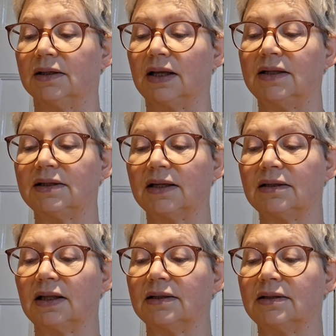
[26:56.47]
So it
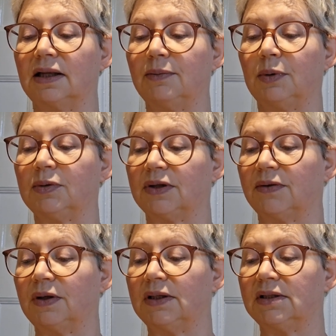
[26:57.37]
says that seed balls are
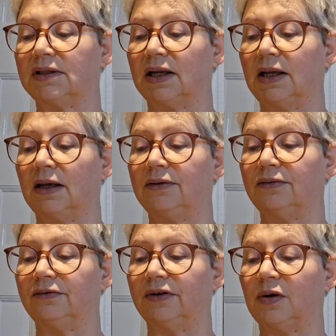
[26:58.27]
thirsty
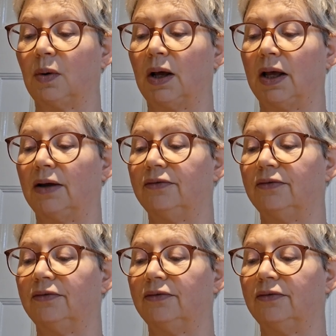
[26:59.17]
and require